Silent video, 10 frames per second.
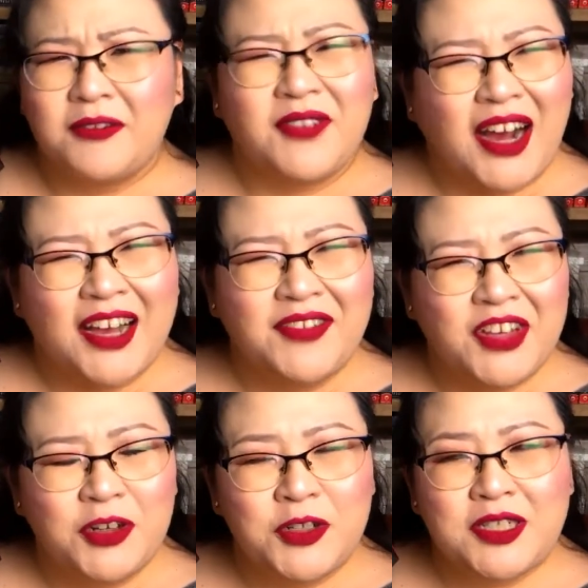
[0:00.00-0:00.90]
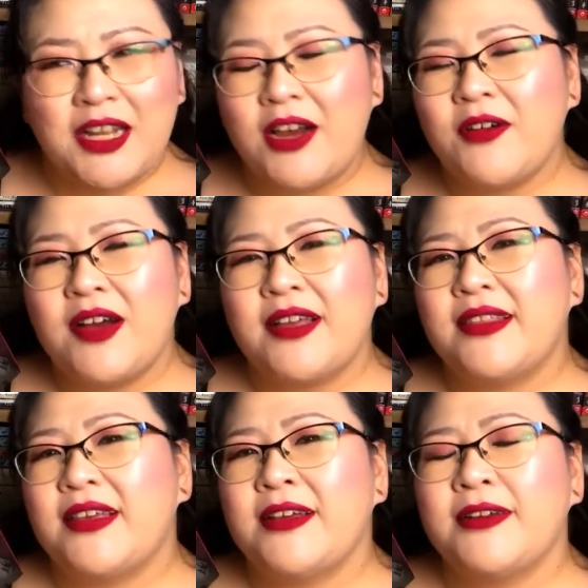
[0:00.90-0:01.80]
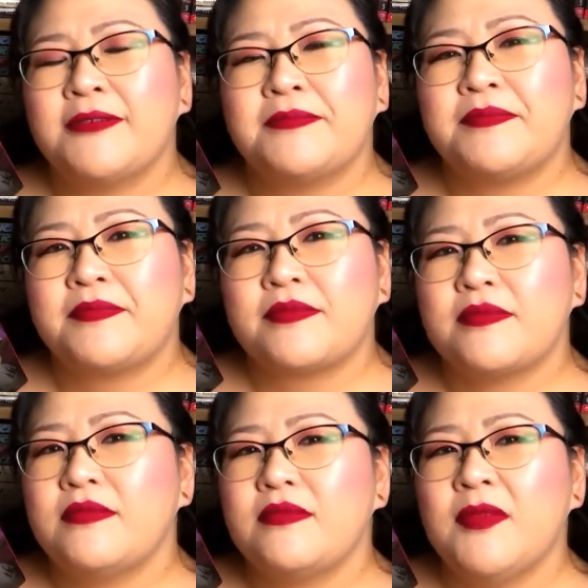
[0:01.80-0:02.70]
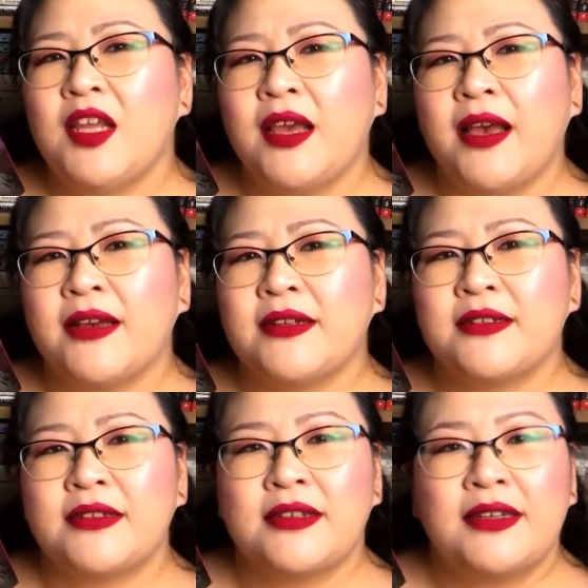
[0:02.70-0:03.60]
five years now, I think. And